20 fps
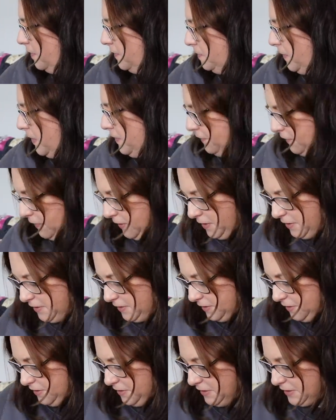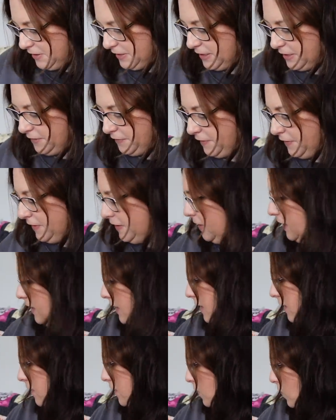My first new start for the
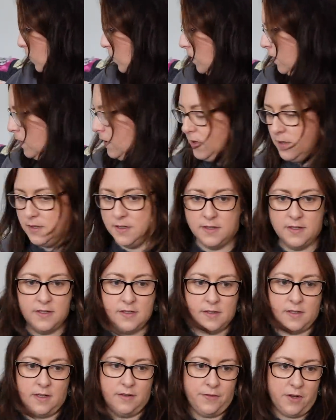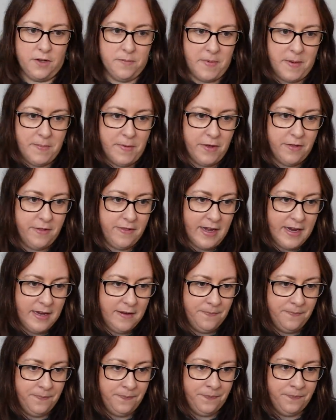year was on my birthday,
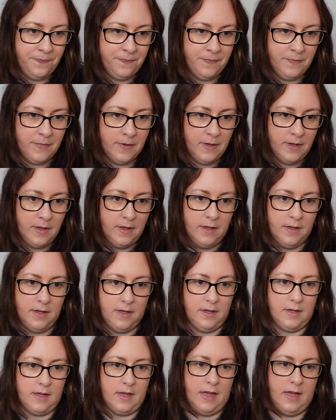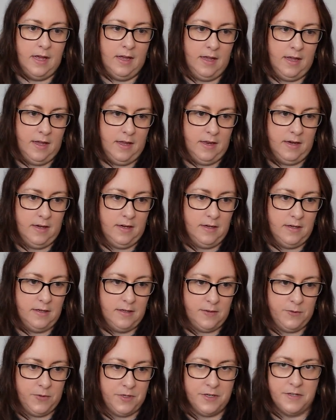
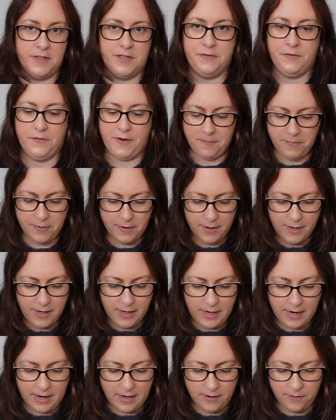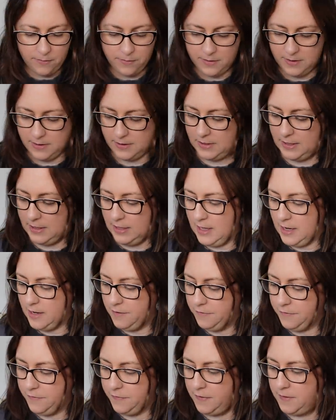and which is in February, and it was
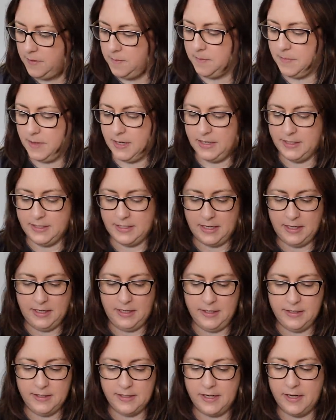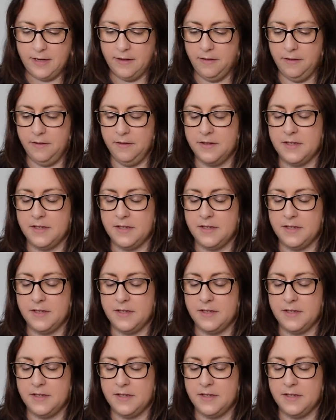Love by Danny Lizeth.